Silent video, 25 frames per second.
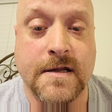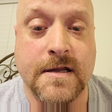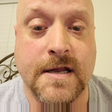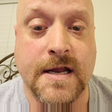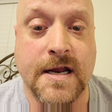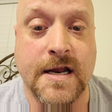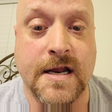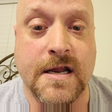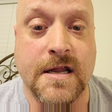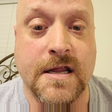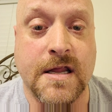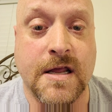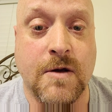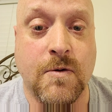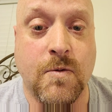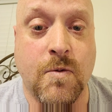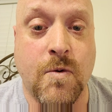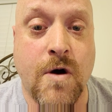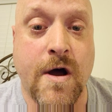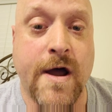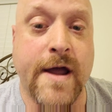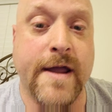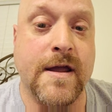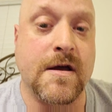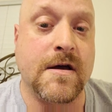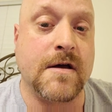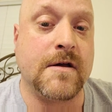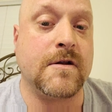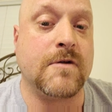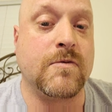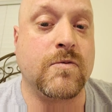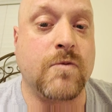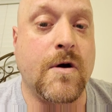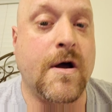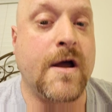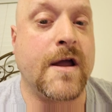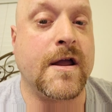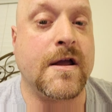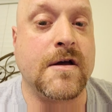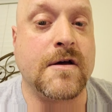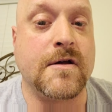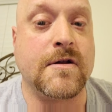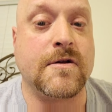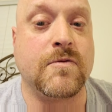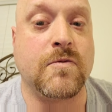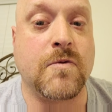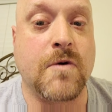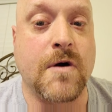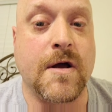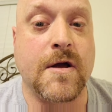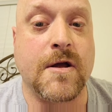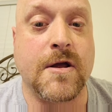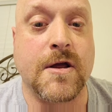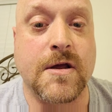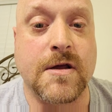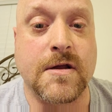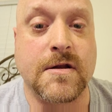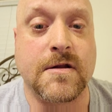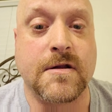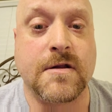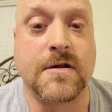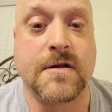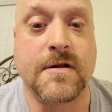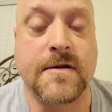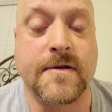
They didn't say why us, why us, why us.